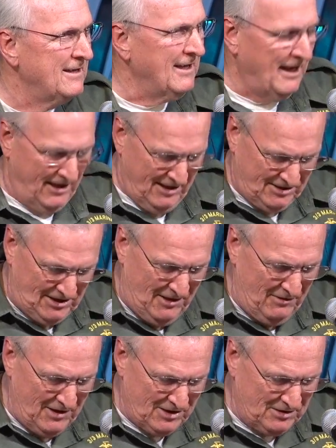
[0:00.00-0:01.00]
And it's in
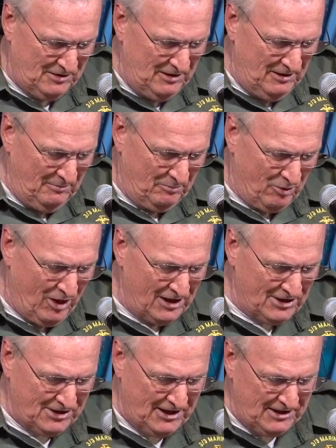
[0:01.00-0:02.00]
this
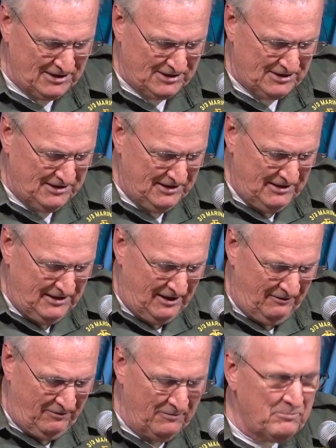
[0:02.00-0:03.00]
process
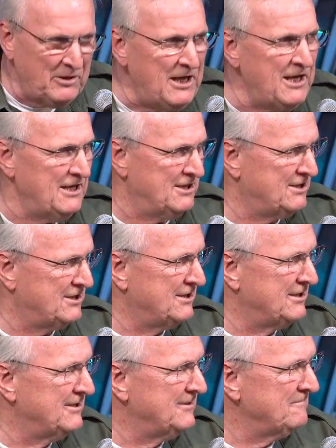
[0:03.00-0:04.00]
of peace
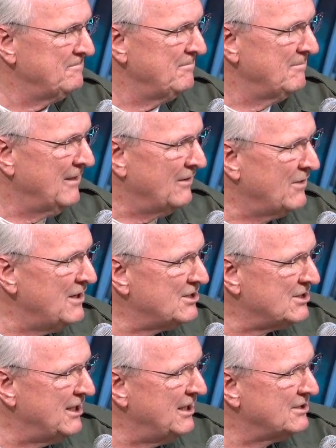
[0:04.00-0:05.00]
that these
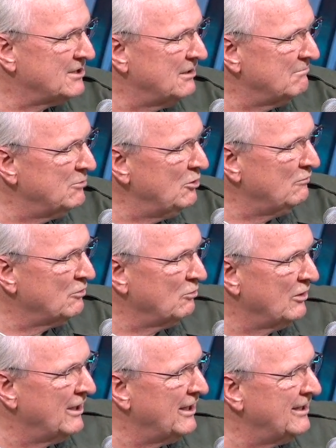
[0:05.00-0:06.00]
things get moved
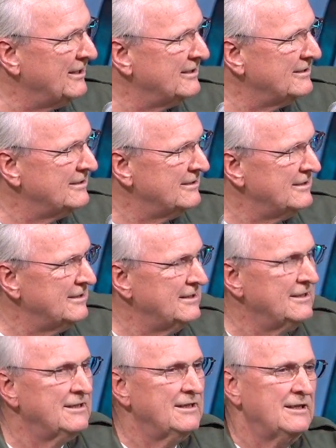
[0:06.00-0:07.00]
away.
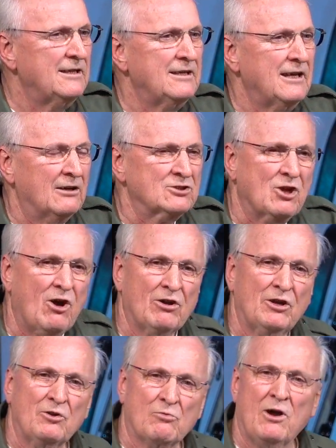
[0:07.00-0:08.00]
I was
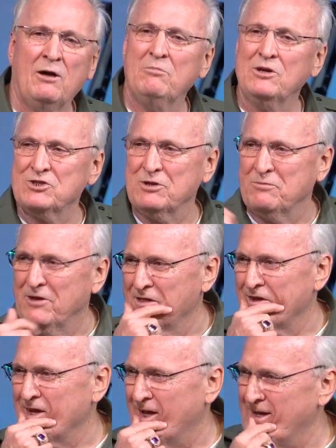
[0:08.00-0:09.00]
talking to Ron Bishop the other
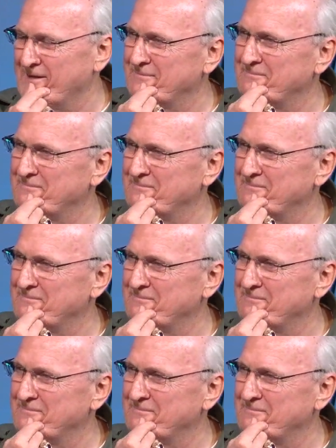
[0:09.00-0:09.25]
night,